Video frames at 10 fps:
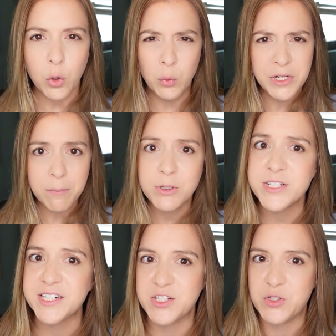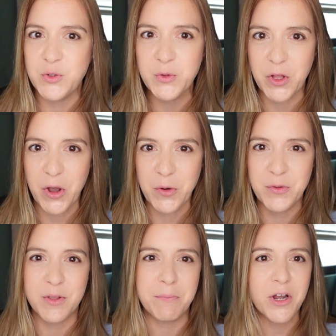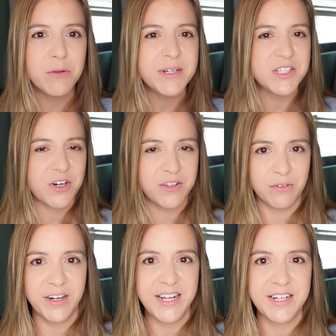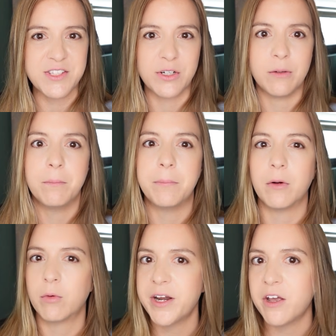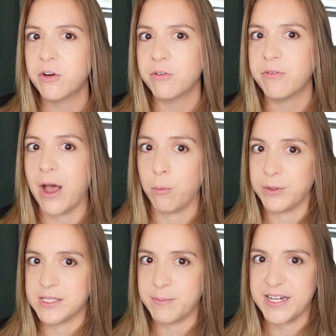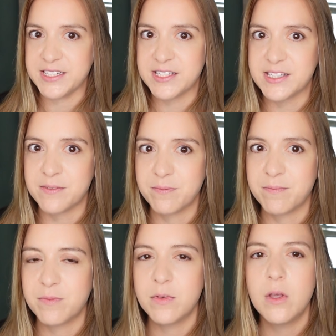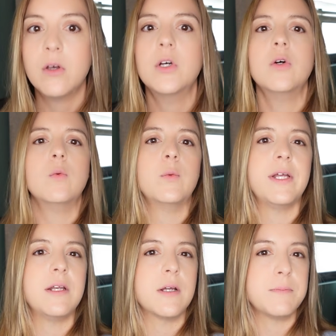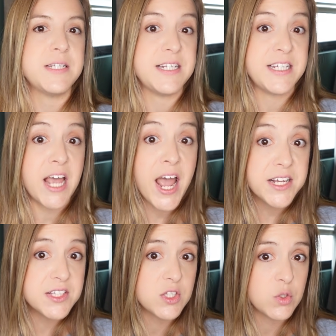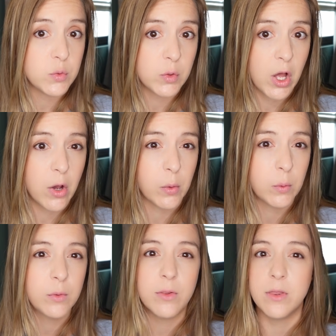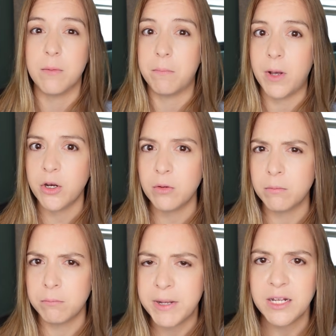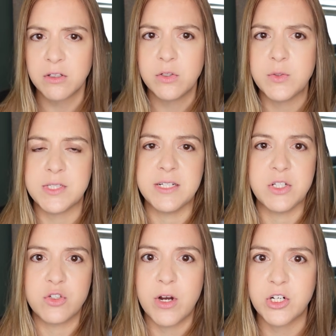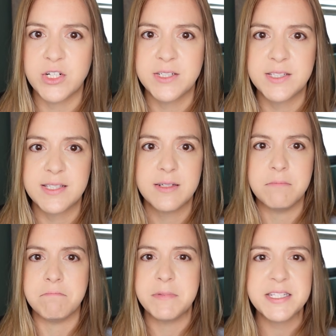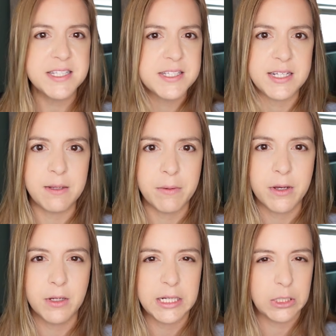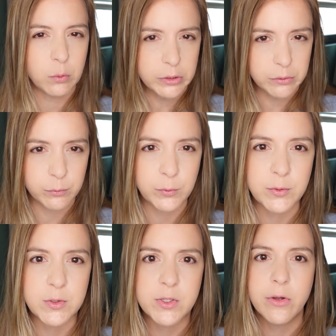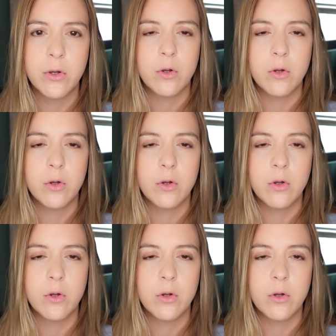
When NumPredict is too low, the model may start the right answer, but run out of output space. When NumCTX is too low, the model may lose the instructions, miss the schema, ignore the rules,